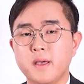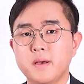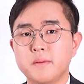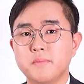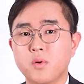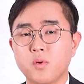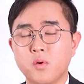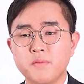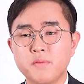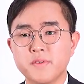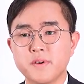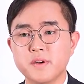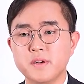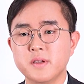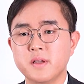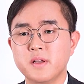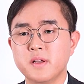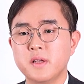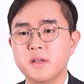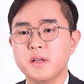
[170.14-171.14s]

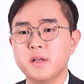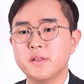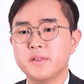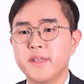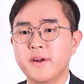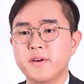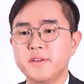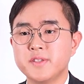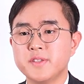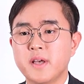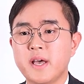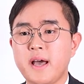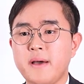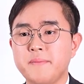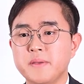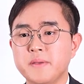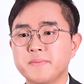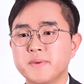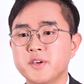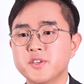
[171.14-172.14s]
Moreover, there is a
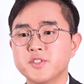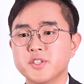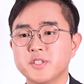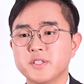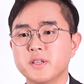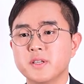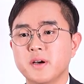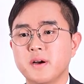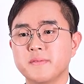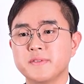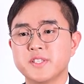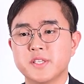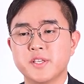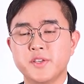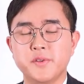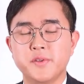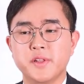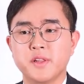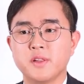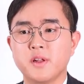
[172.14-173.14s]
heavy burden of
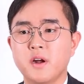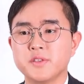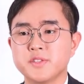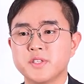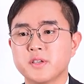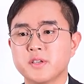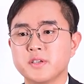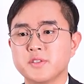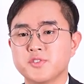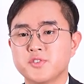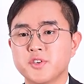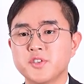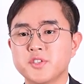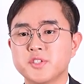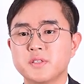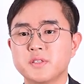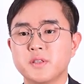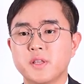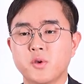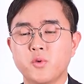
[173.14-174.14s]
securing large
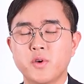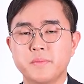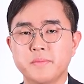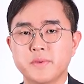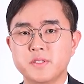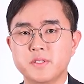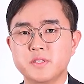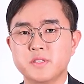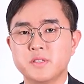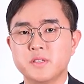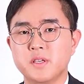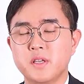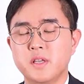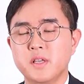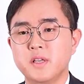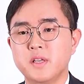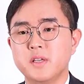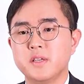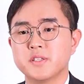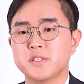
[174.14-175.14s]
construction equipment
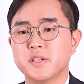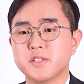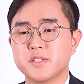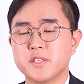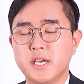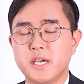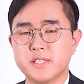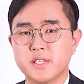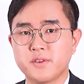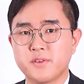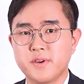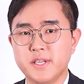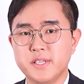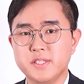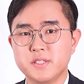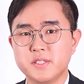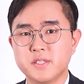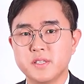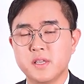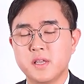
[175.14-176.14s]
such as
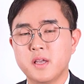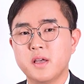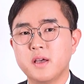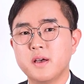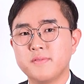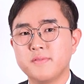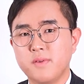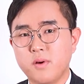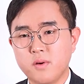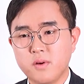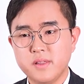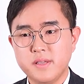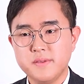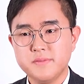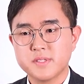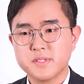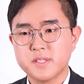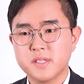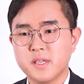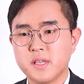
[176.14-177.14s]
cranes,
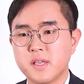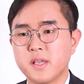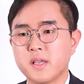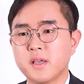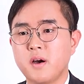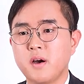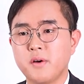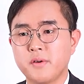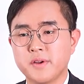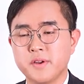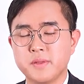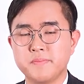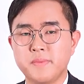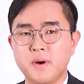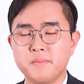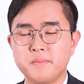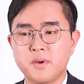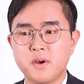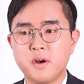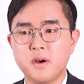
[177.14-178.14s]
forklifts, concrete
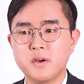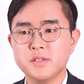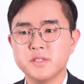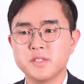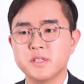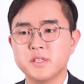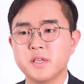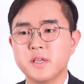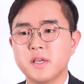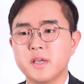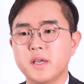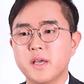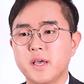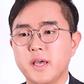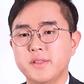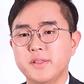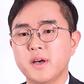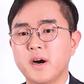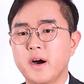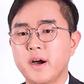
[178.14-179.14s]
pump cars,
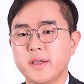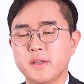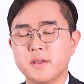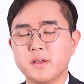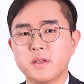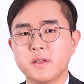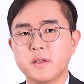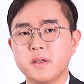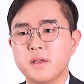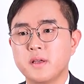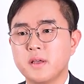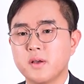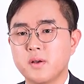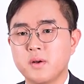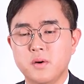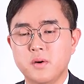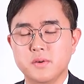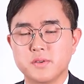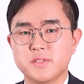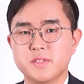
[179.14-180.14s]
and high
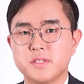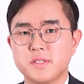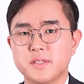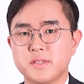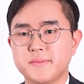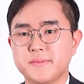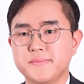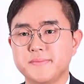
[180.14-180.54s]
costs.